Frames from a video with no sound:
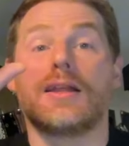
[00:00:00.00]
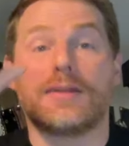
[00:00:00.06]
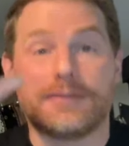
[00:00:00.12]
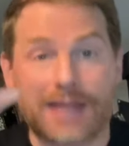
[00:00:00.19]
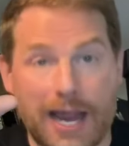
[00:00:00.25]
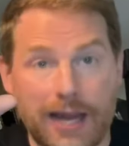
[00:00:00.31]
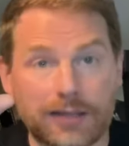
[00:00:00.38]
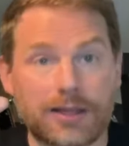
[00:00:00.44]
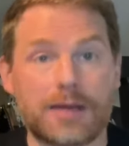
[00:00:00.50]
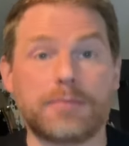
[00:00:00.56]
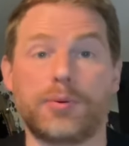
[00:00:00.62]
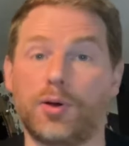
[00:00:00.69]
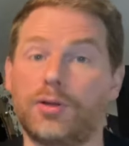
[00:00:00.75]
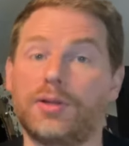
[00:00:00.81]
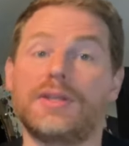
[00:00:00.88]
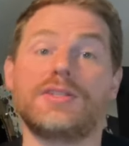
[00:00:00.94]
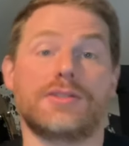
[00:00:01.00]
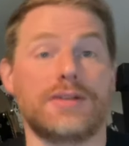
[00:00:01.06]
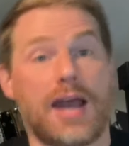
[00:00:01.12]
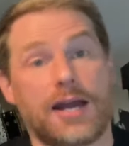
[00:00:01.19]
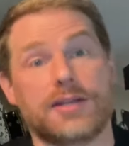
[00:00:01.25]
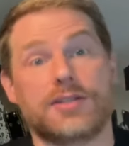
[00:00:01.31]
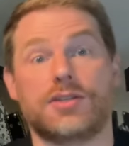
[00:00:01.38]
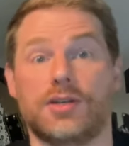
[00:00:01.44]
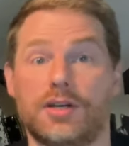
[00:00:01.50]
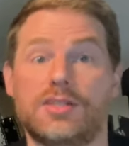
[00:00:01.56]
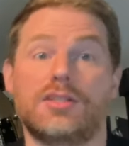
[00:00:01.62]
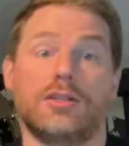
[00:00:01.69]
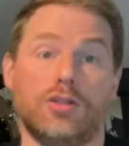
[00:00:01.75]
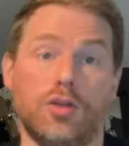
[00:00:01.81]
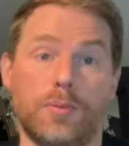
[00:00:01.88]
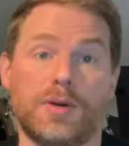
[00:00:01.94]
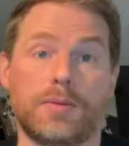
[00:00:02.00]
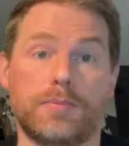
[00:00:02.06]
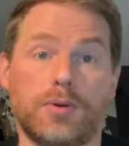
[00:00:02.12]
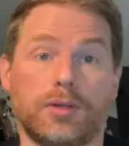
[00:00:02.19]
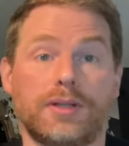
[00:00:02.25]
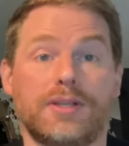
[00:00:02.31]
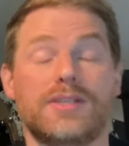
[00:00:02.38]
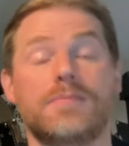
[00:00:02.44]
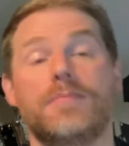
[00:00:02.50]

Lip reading: Nylon pulleys are not as good as aluminum pulleys,